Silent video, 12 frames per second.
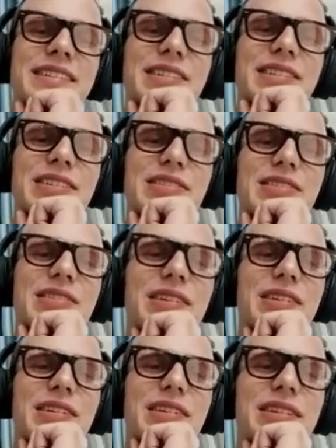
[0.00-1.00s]
just
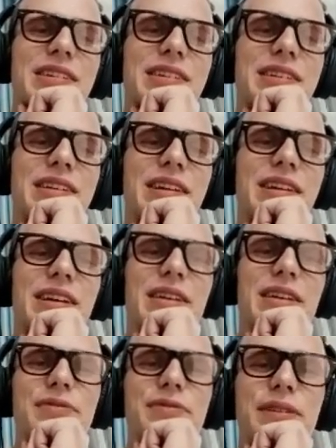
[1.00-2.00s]

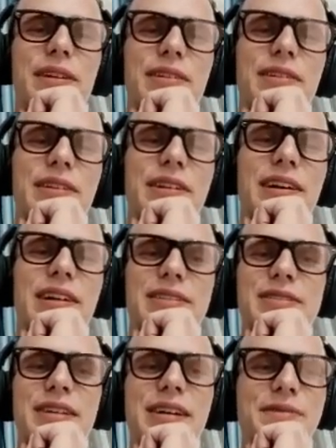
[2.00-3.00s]
figure it out
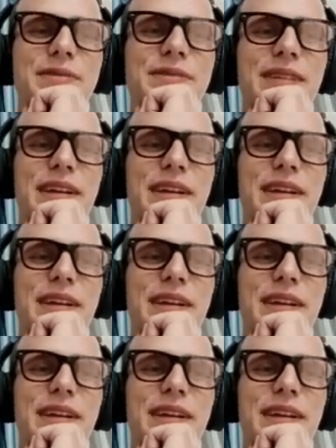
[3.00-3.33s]
yourself, I